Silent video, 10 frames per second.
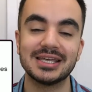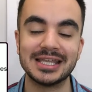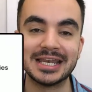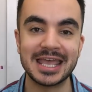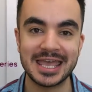
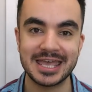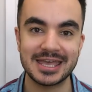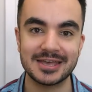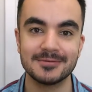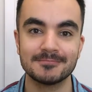in
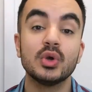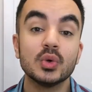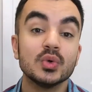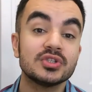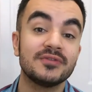here. We
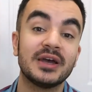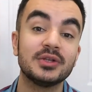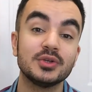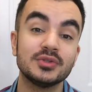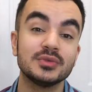also found
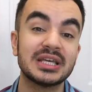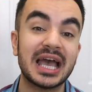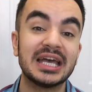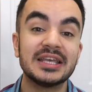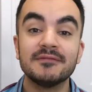it useful to
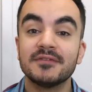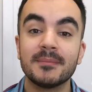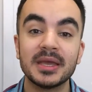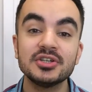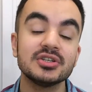add
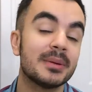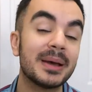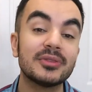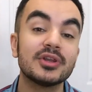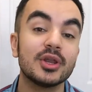information
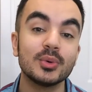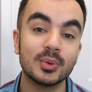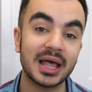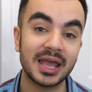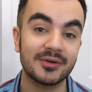about the
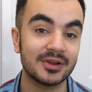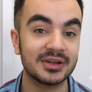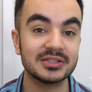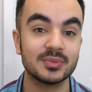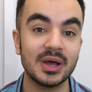local area
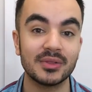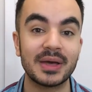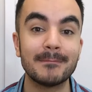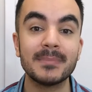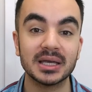as well
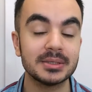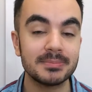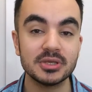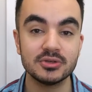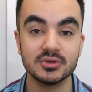that might
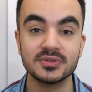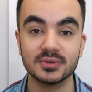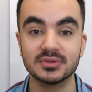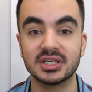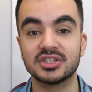be
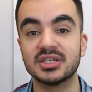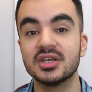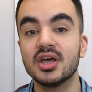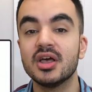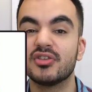useful, such as
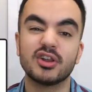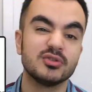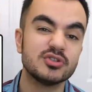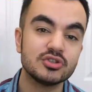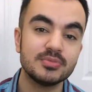the
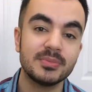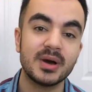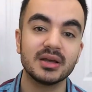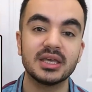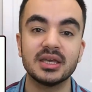closest
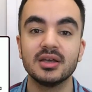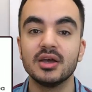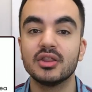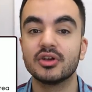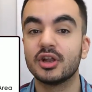supermarket,
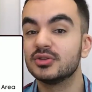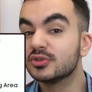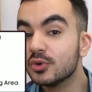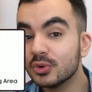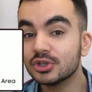the closest
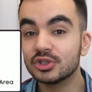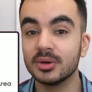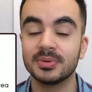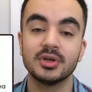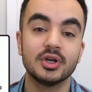corner
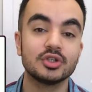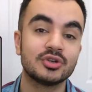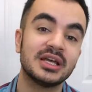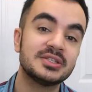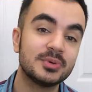shop,
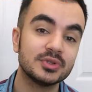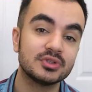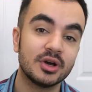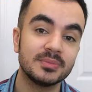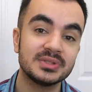transport
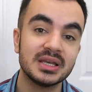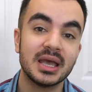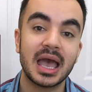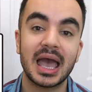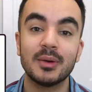stops,
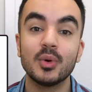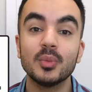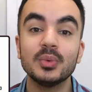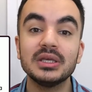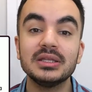and what
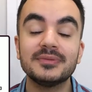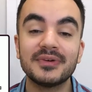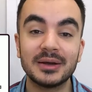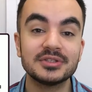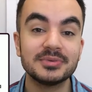we
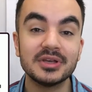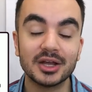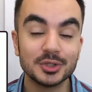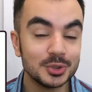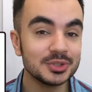found to be
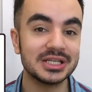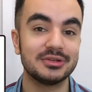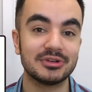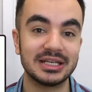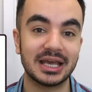unusually
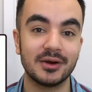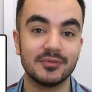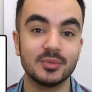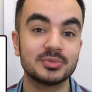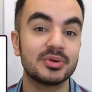really
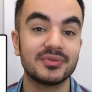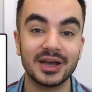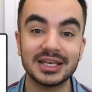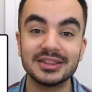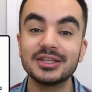helpful was
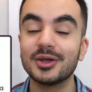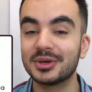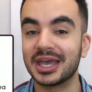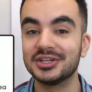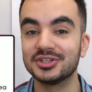providing the
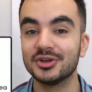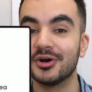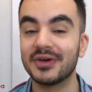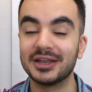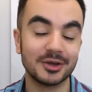location
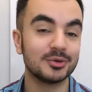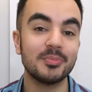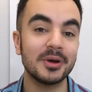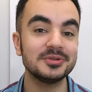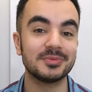of a local
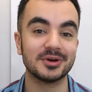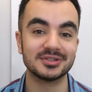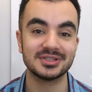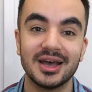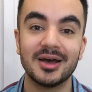post box,
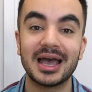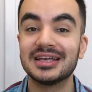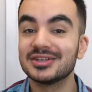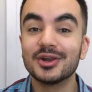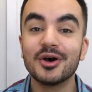
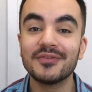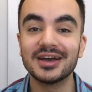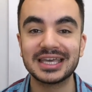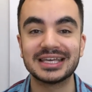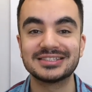as a lot of our
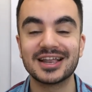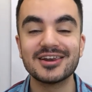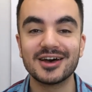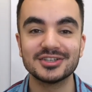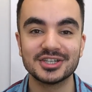guests
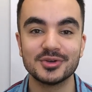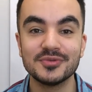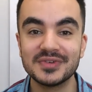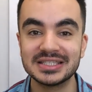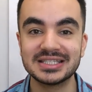last year who
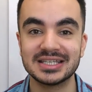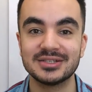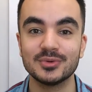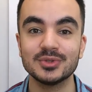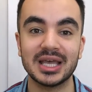visited
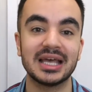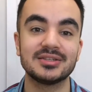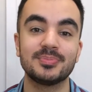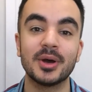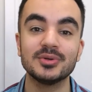also had to
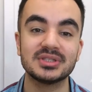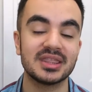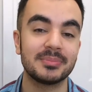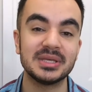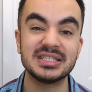post
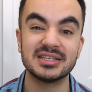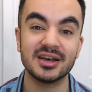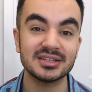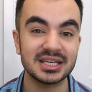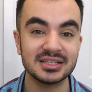their
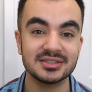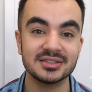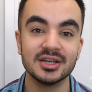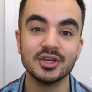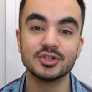PCR tests
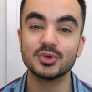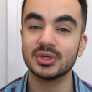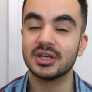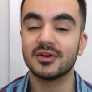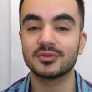
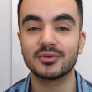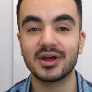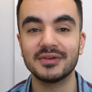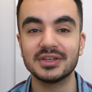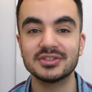shortly after
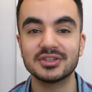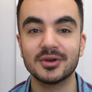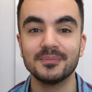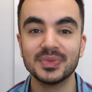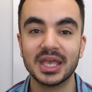arriving, so
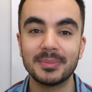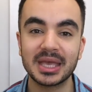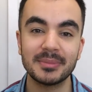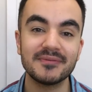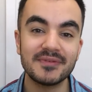it
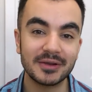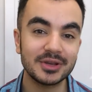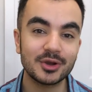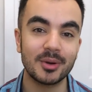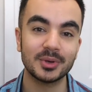became a very
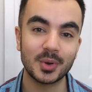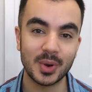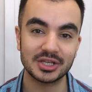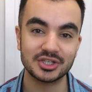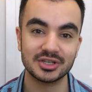common
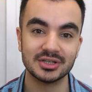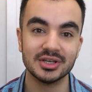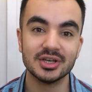question.